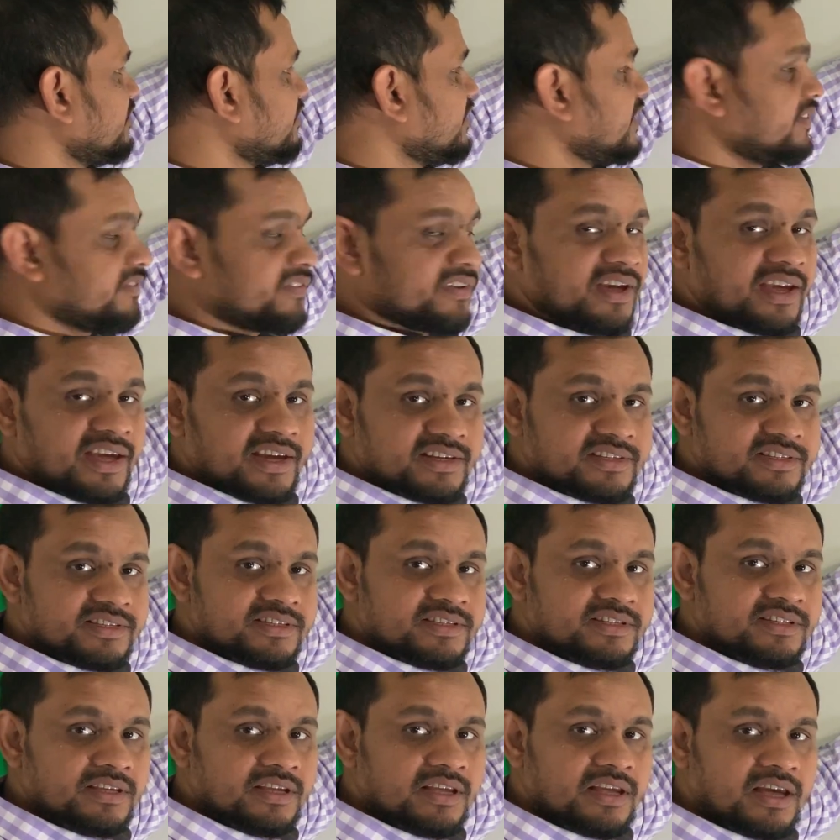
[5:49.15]
of fx,
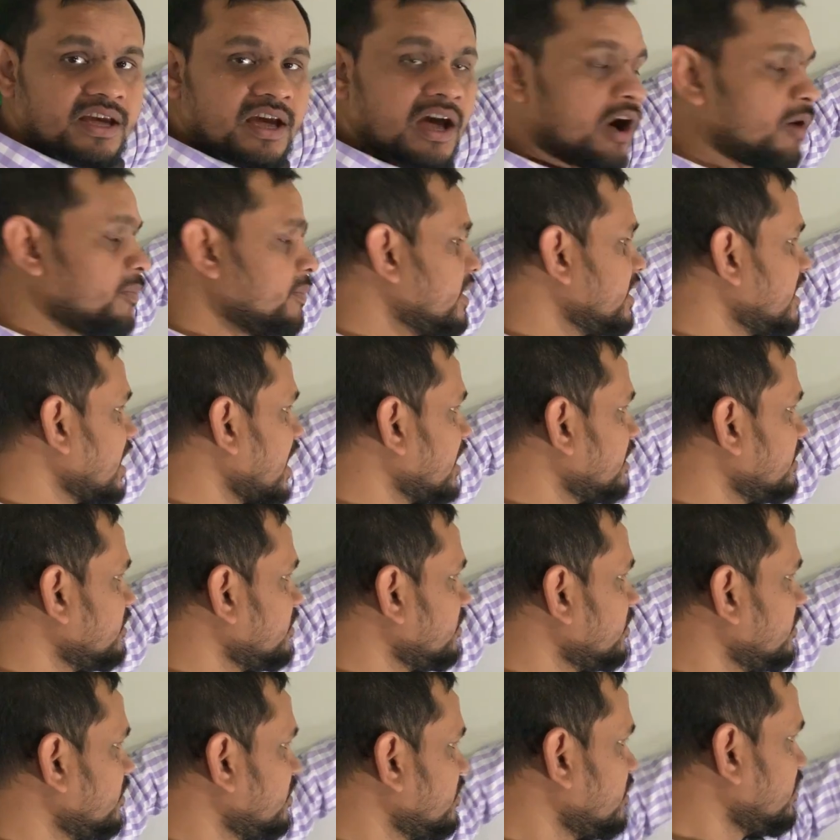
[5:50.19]
how many
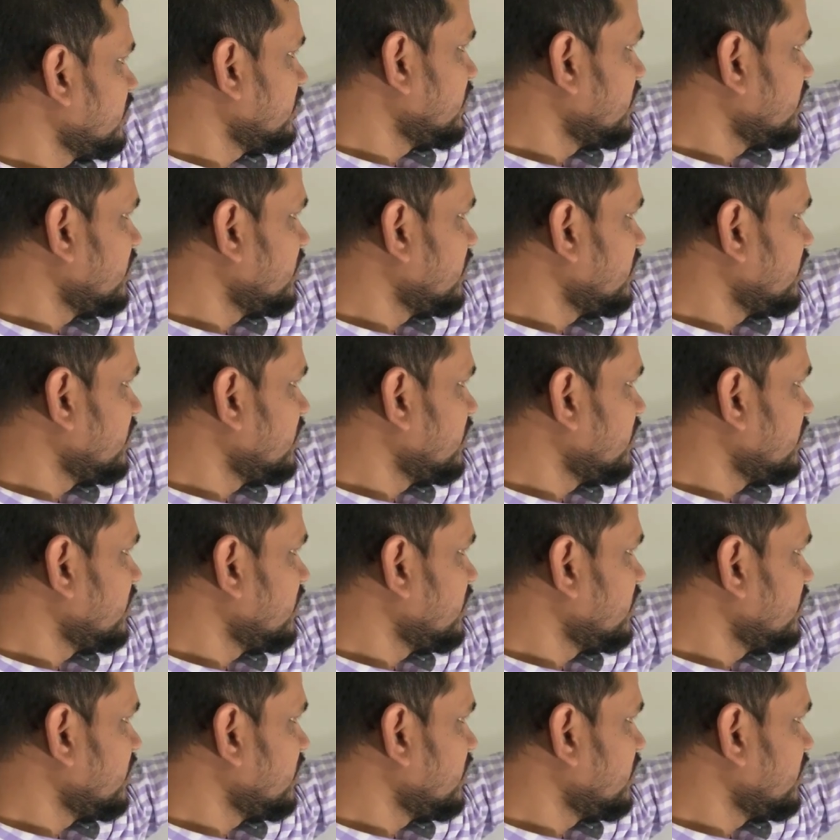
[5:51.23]
unknown?